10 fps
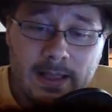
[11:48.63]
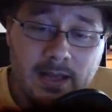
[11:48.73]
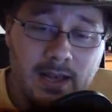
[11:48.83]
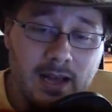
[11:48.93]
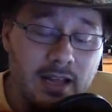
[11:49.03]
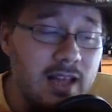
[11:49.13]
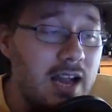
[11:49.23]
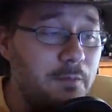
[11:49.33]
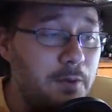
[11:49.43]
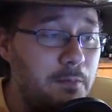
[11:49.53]
a
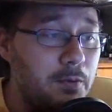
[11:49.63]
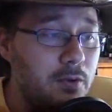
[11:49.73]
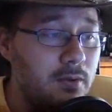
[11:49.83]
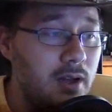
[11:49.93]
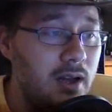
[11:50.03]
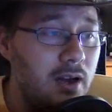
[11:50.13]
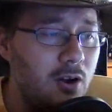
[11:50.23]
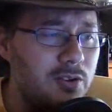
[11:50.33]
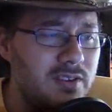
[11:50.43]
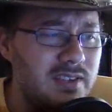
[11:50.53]
lot of people
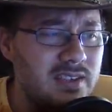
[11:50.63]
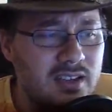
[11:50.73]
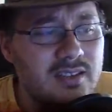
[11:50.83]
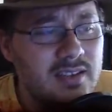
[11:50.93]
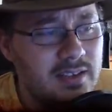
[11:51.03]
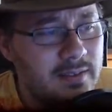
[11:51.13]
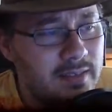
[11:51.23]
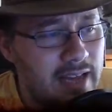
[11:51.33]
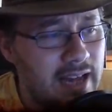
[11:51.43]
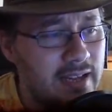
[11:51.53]
are discussing
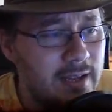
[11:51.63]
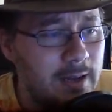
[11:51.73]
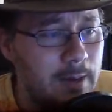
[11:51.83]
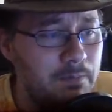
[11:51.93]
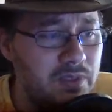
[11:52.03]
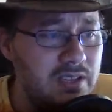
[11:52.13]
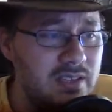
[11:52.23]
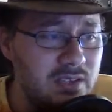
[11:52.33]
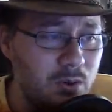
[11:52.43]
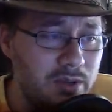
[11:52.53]
that this
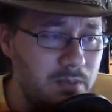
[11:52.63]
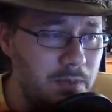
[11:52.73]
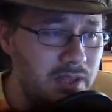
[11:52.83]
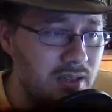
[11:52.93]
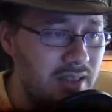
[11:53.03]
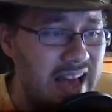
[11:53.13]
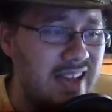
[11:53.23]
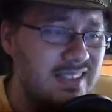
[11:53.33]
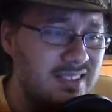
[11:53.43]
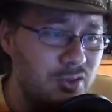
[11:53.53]
is going to be the
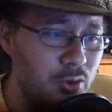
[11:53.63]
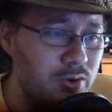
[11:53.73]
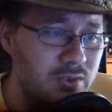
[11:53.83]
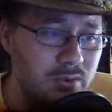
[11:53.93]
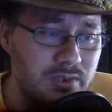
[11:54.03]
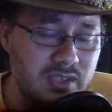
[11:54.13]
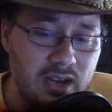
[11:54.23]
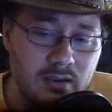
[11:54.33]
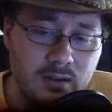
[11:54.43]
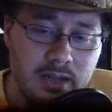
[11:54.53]
last Dark Souls
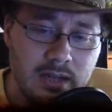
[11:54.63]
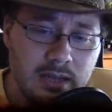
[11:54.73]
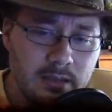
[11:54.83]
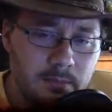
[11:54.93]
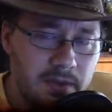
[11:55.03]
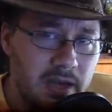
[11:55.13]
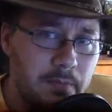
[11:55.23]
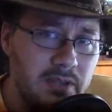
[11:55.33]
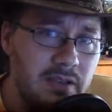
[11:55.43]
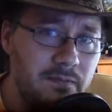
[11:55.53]
title. But I
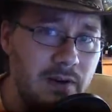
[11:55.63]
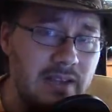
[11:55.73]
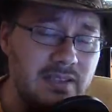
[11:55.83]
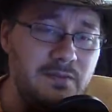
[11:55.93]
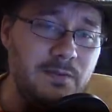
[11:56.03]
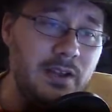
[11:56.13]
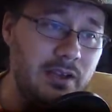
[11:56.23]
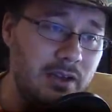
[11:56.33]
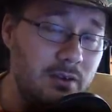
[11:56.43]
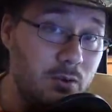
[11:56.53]
believe
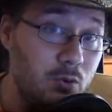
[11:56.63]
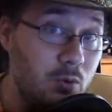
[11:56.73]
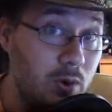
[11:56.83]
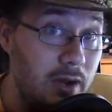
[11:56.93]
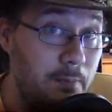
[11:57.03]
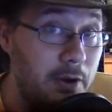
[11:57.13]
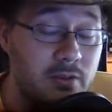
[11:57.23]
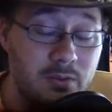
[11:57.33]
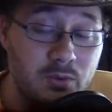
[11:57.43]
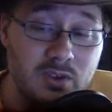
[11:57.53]
VaatiVidya, who
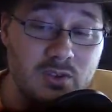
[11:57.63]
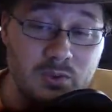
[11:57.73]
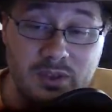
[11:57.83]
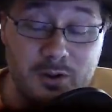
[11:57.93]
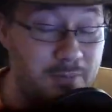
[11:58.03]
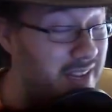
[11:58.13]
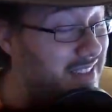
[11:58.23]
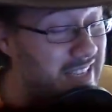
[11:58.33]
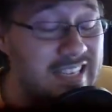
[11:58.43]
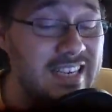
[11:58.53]
apparently was also there, but I
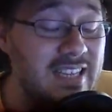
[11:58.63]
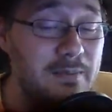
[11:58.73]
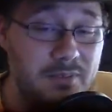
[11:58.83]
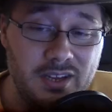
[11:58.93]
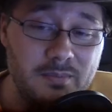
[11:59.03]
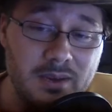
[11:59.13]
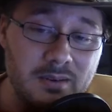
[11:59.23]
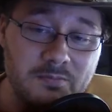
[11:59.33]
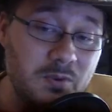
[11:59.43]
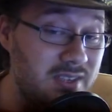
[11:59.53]
didn't get to meet him.
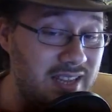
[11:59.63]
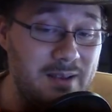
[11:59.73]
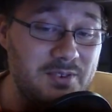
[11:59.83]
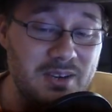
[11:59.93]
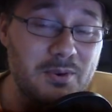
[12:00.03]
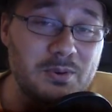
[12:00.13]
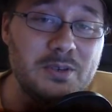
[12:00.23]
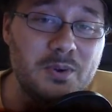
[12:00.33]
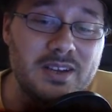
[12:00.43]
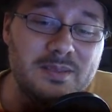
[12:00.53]
It was a damn shame. I really
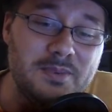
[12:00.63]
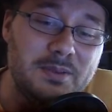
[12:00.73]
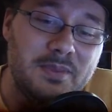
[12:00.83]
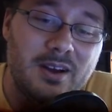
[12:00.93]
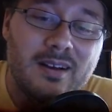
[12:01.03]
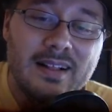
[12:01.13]
wanted to meet him there.